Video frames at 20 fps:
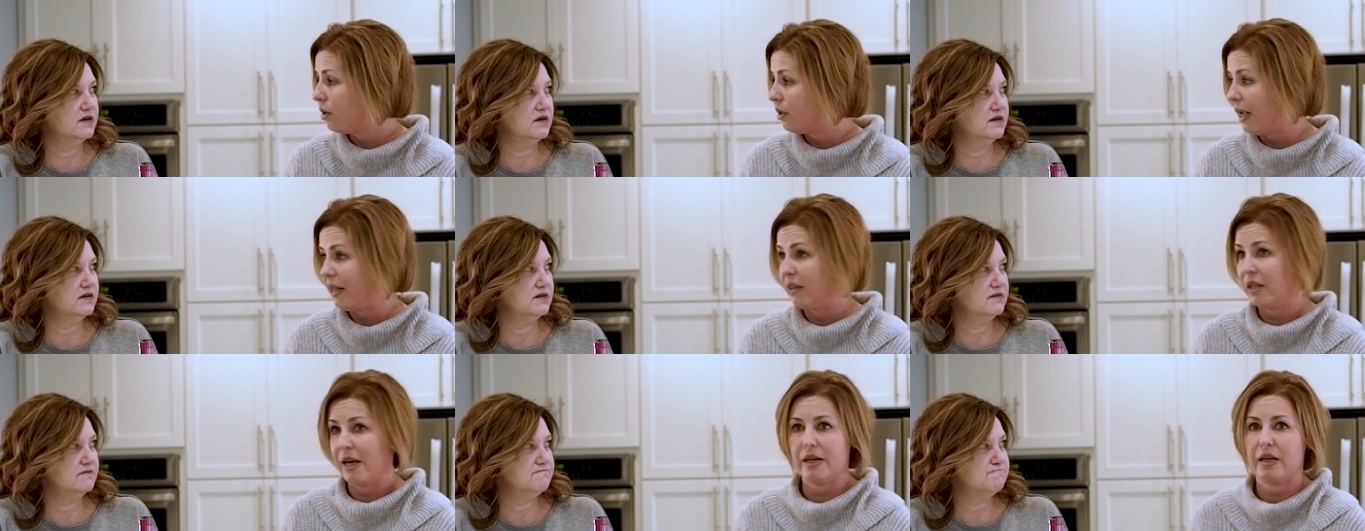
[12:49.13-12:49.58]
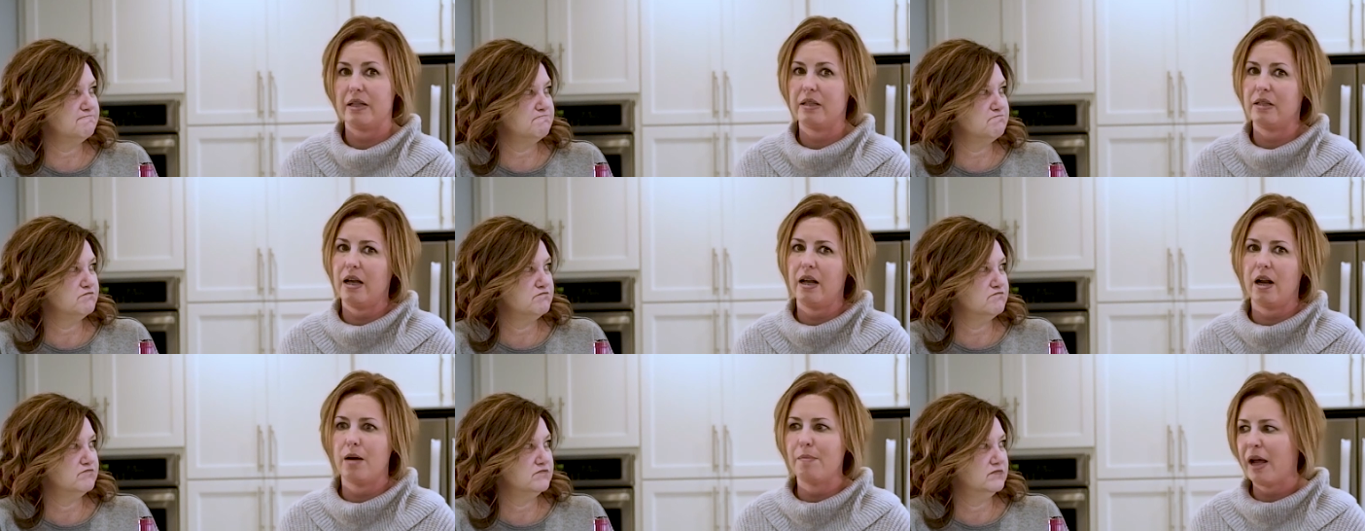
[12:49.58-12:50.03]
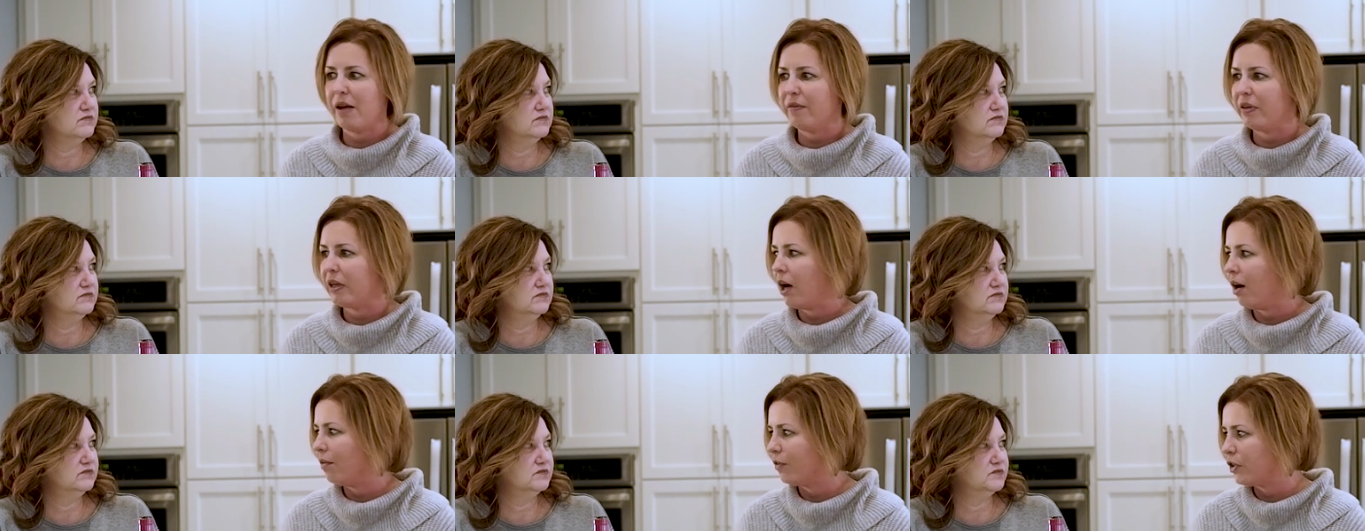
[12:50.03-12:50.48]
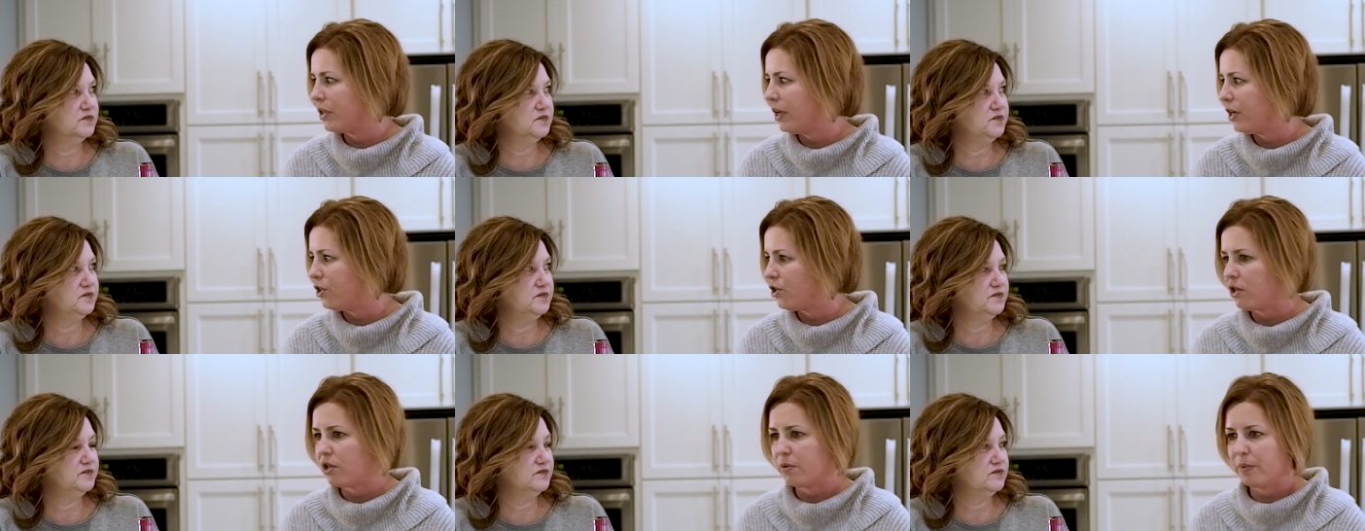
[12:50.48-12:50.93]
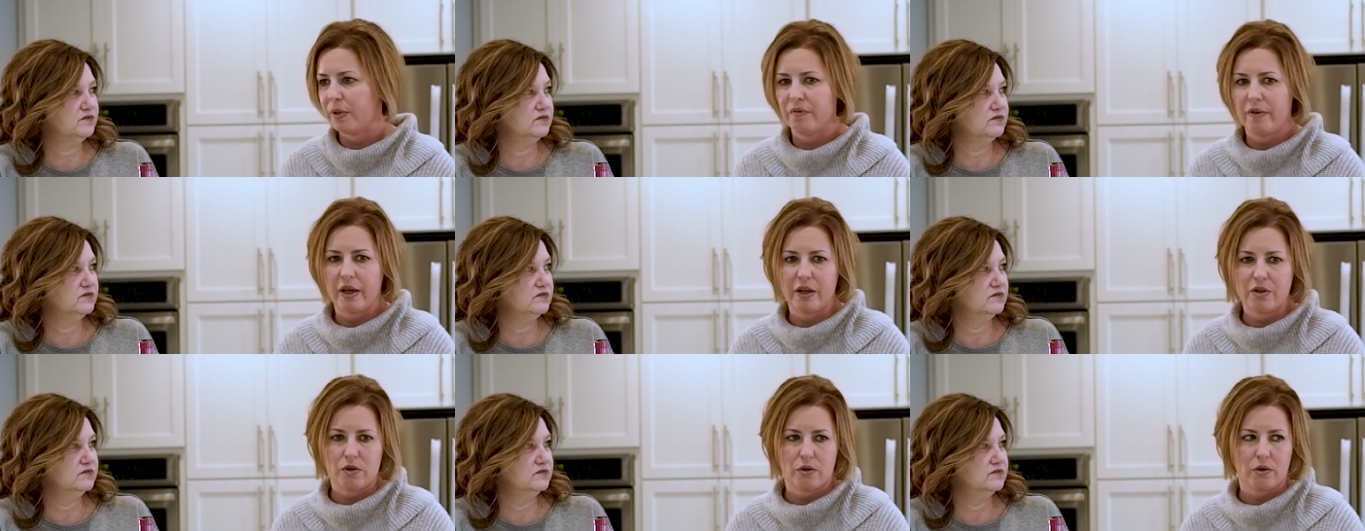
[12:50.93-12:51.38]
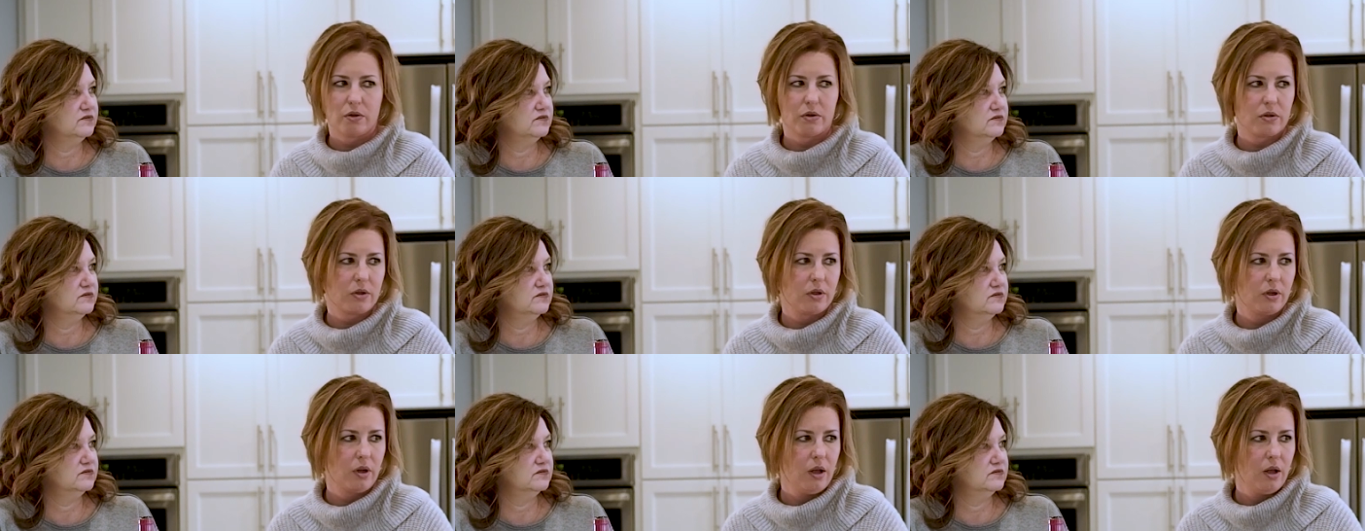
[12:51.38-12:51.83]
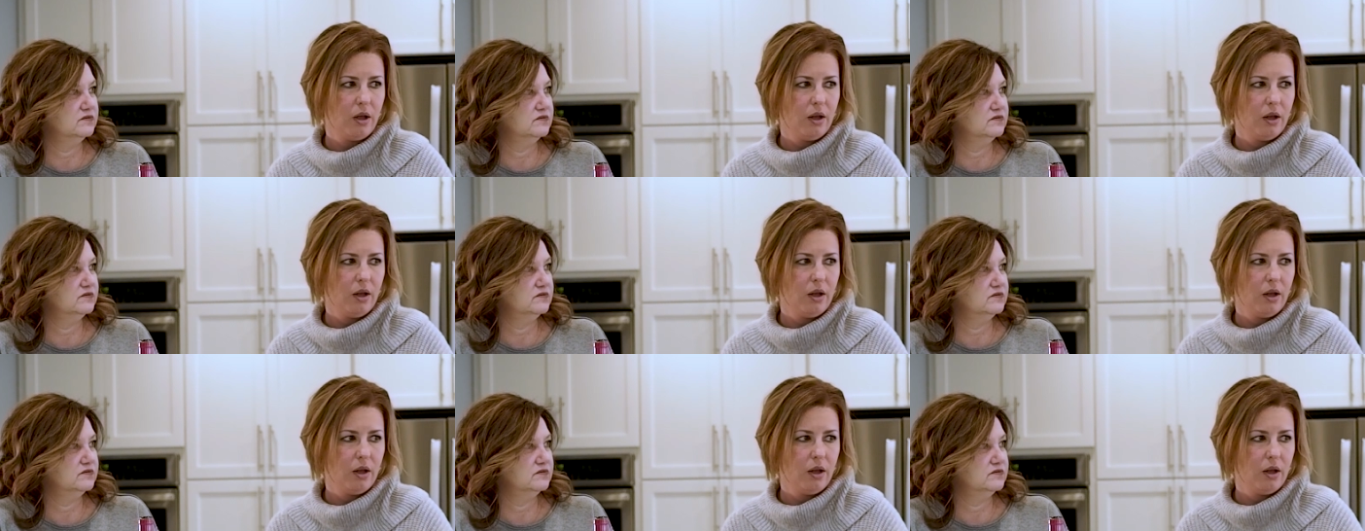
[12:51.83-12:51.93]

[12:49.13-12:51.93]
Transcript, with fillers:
Speaker 1: And, and like I said, I'm having conversations with vendors,